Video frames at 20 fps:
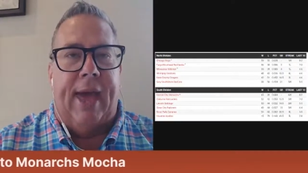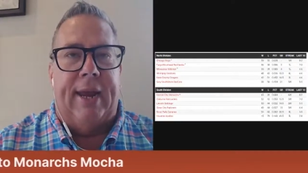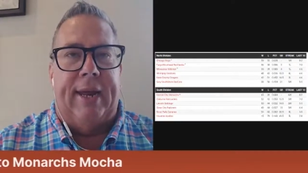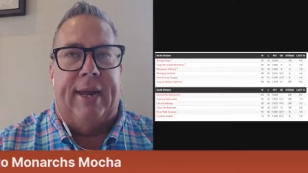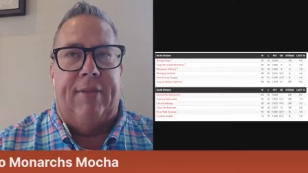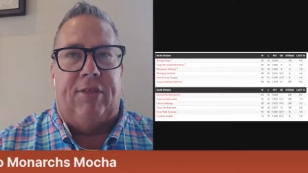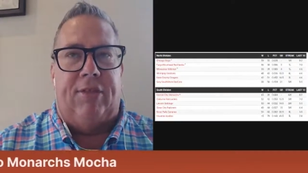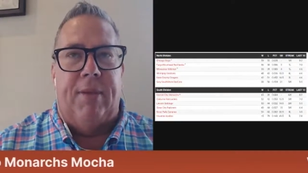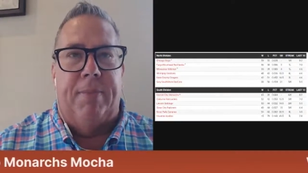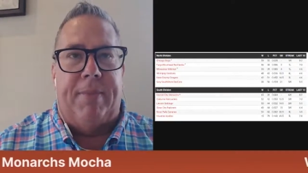
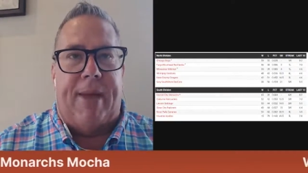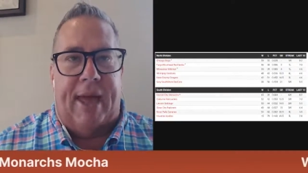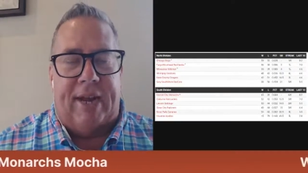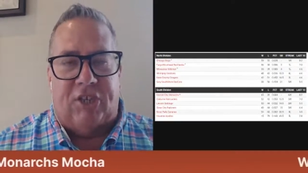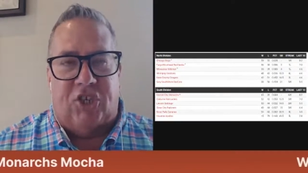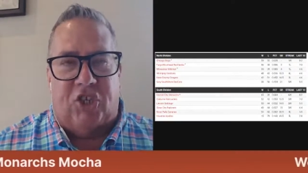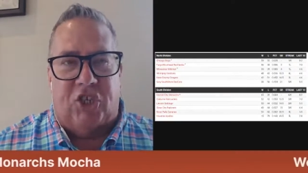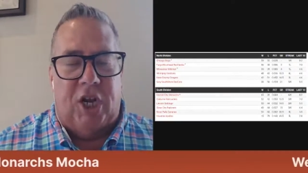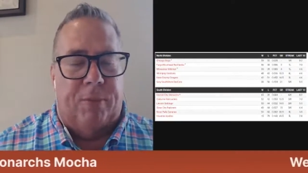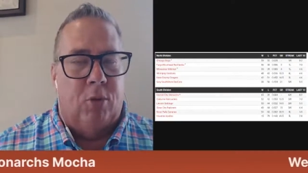get
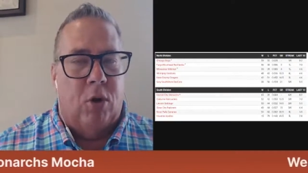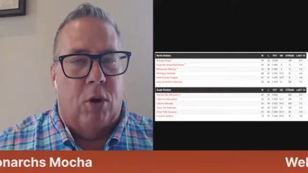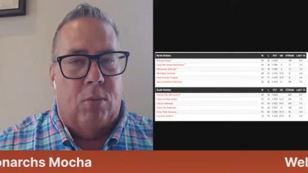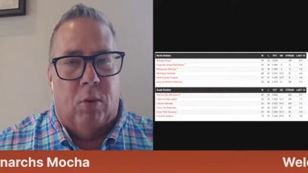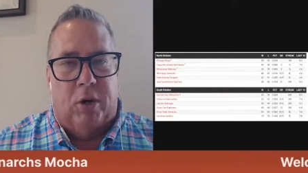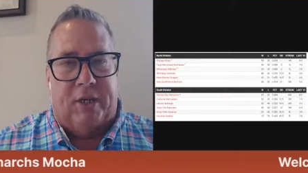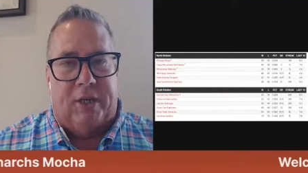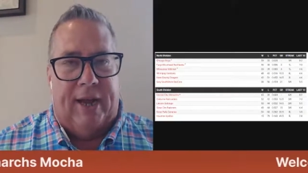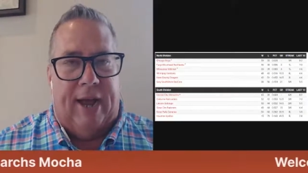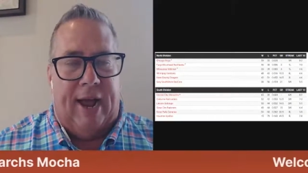them set up one
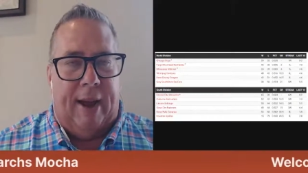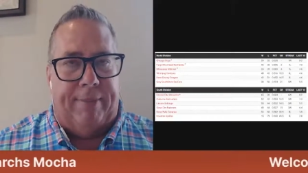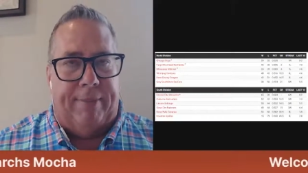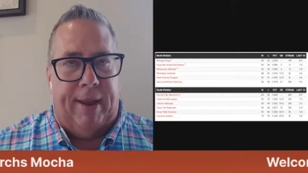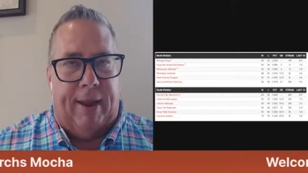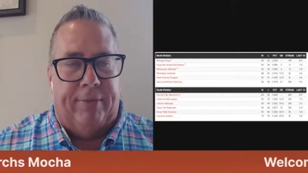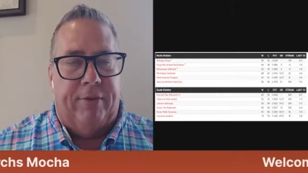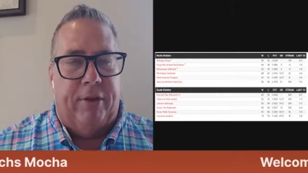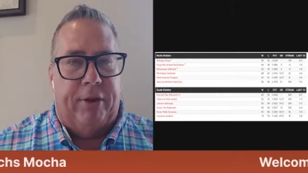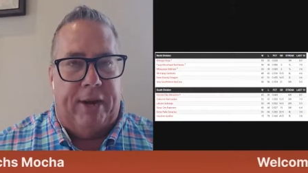more time.
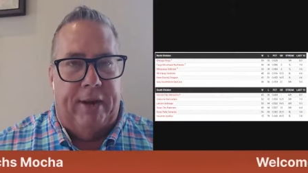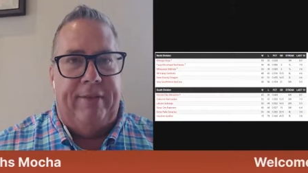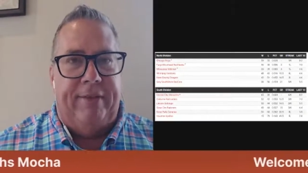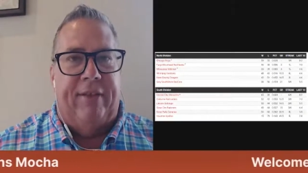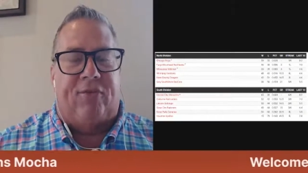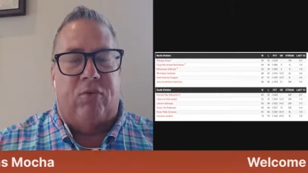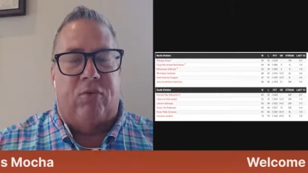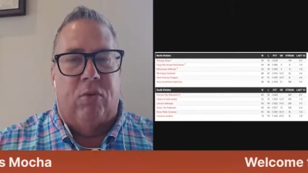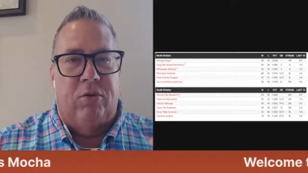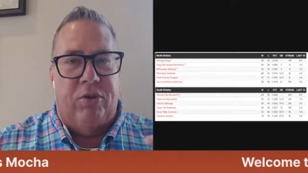They're getting
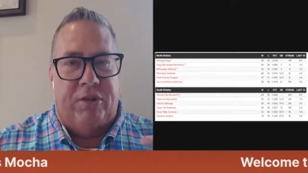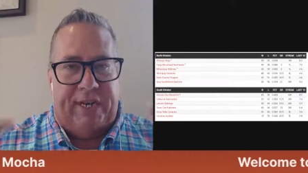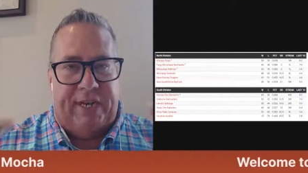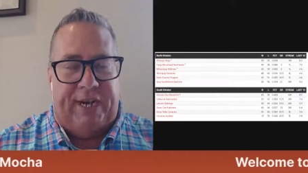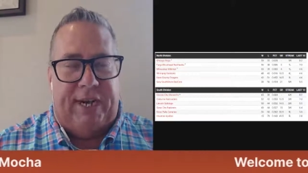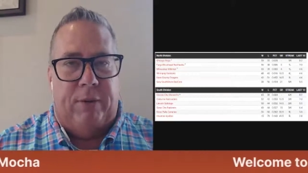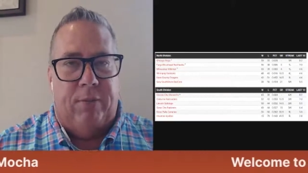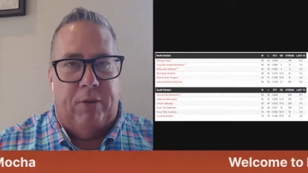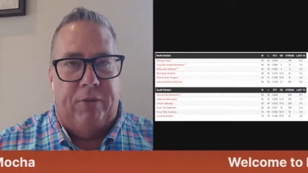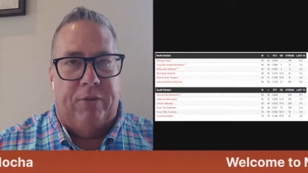this
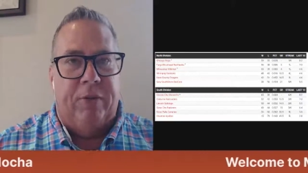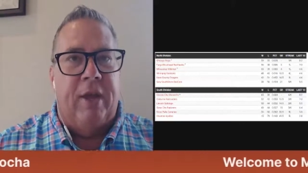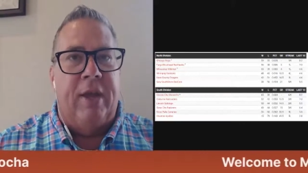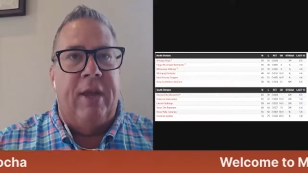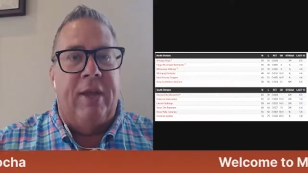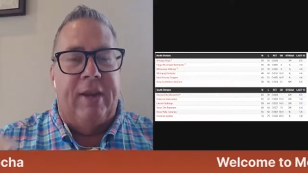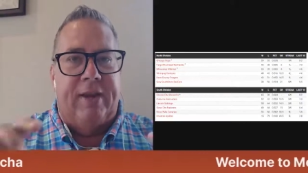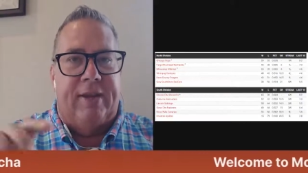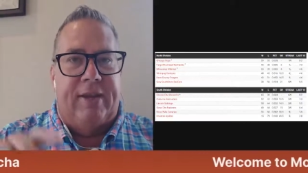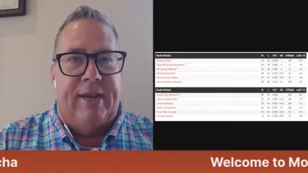routine with
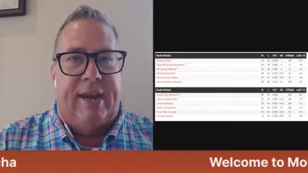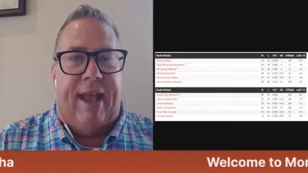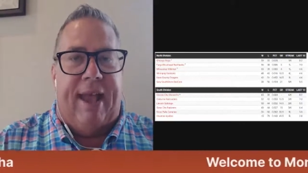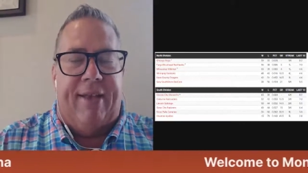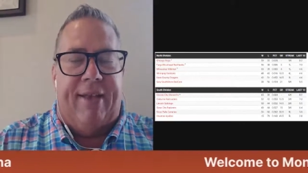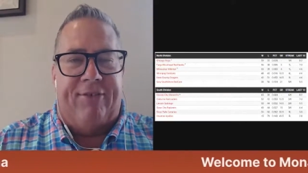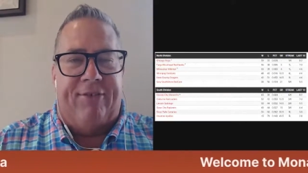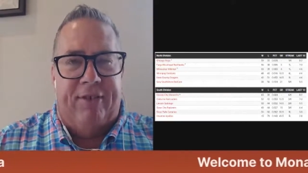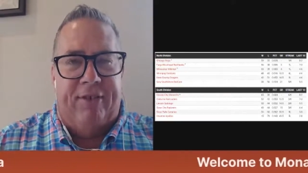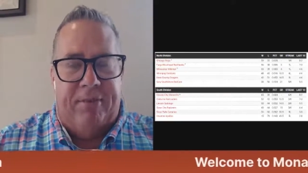
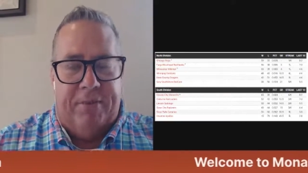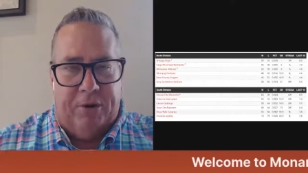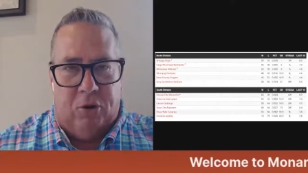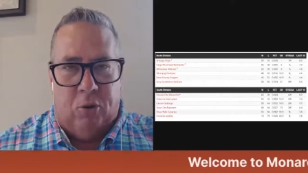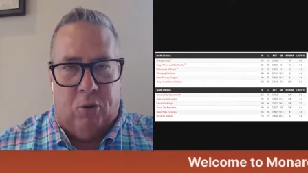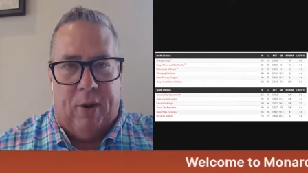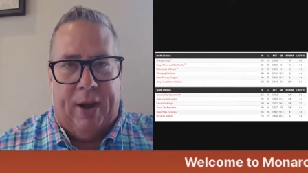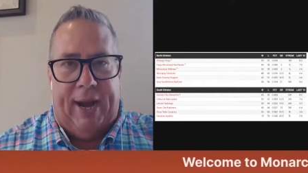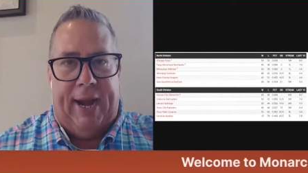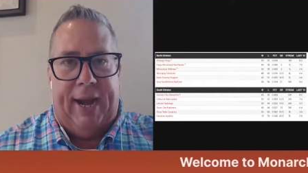Diaz into
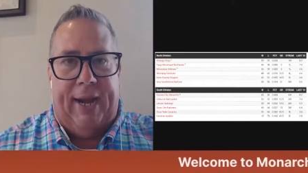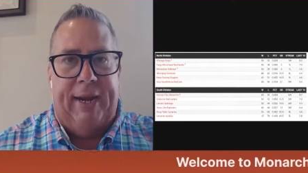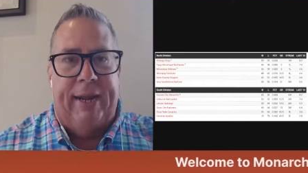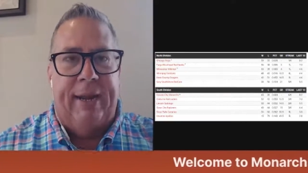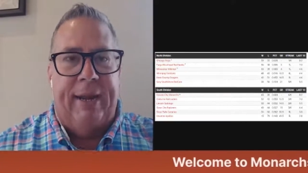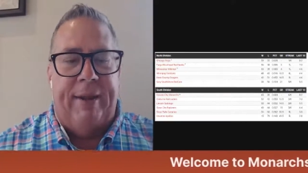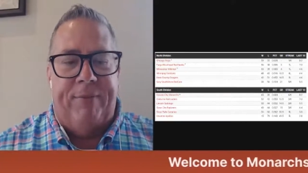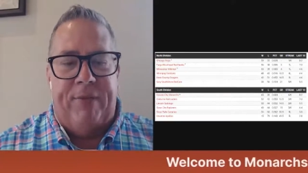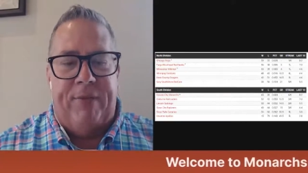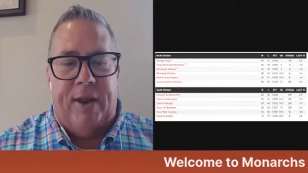McGrain.
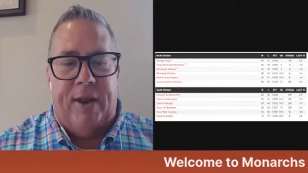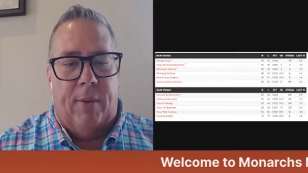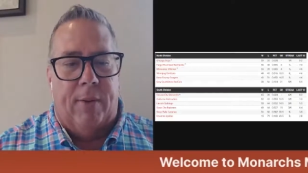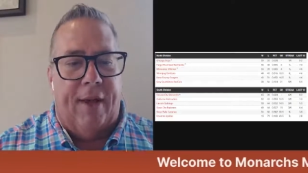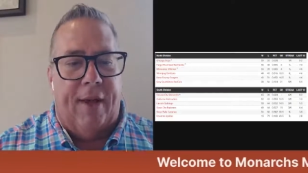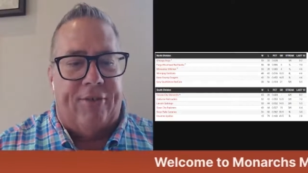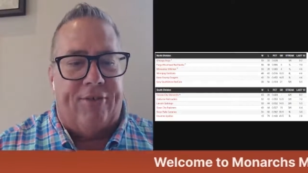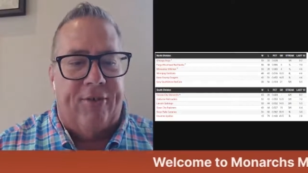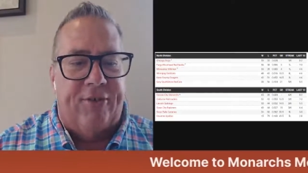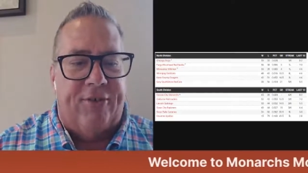And I
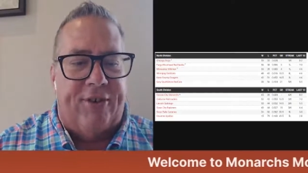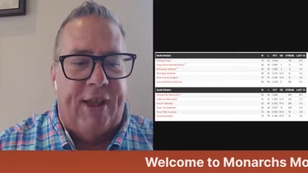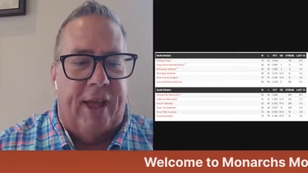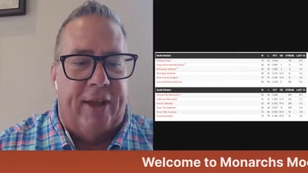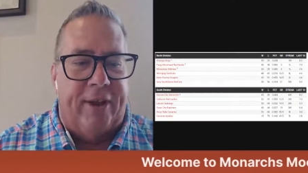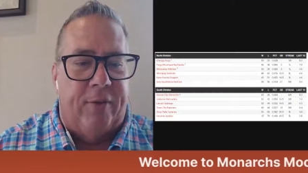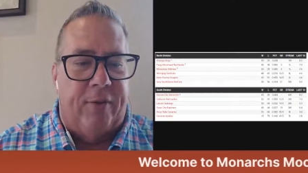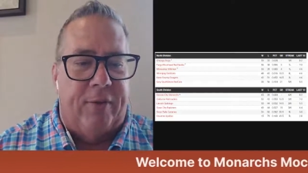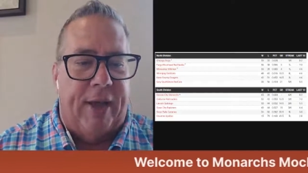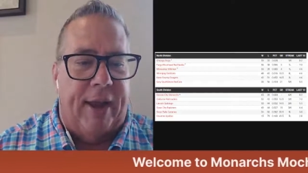would also
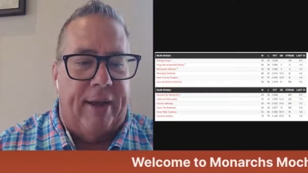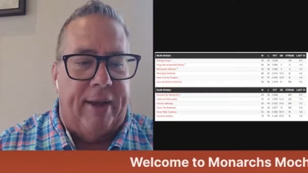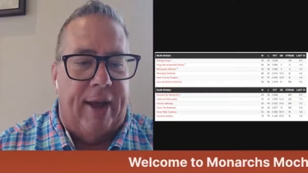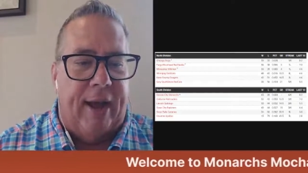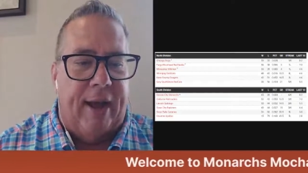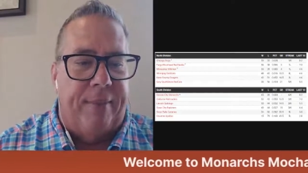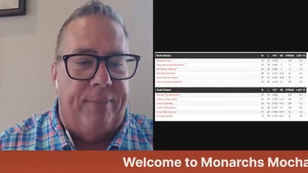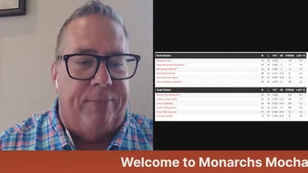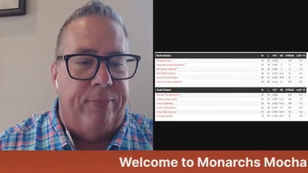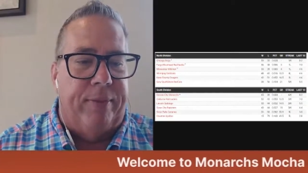tell you
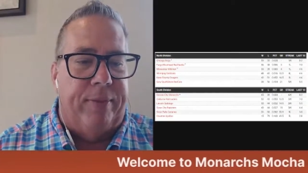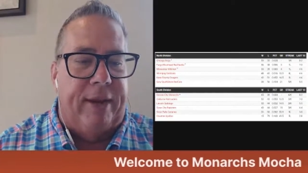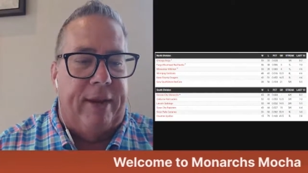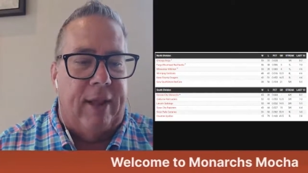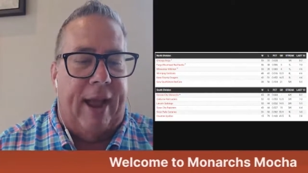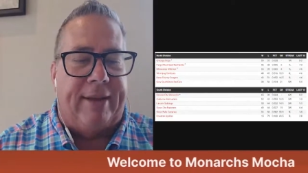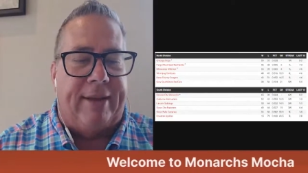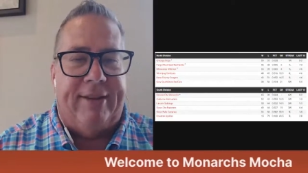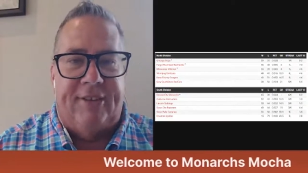that they'd like